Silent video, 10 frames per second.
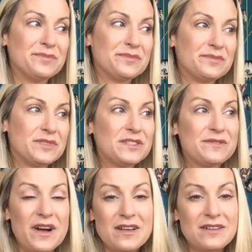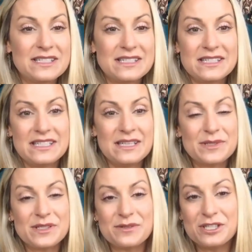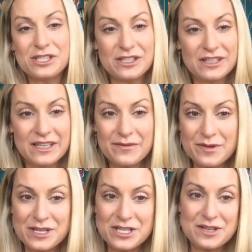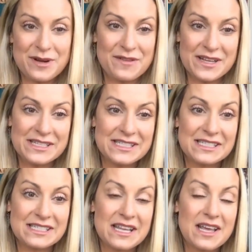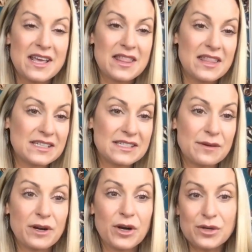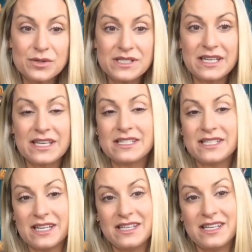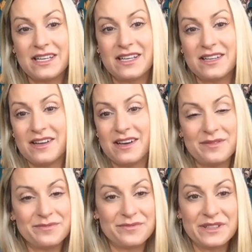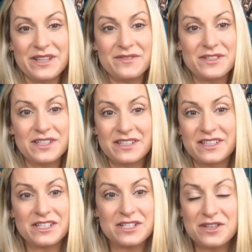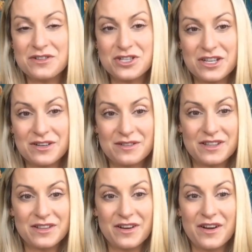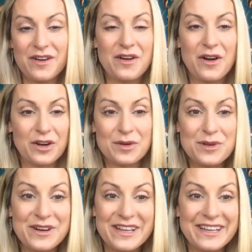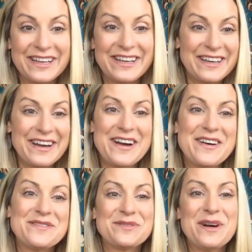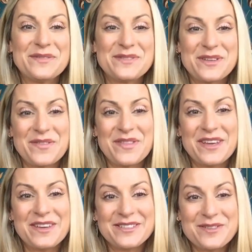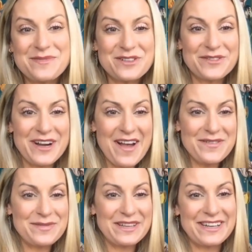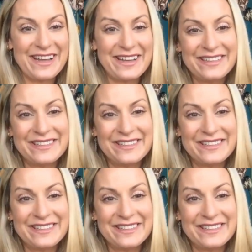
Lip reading: just follow us. The team is always sharing information about events and things that we're hosting and attending. And we'd love to continue to share with our community as well. So thank you so much for having me today.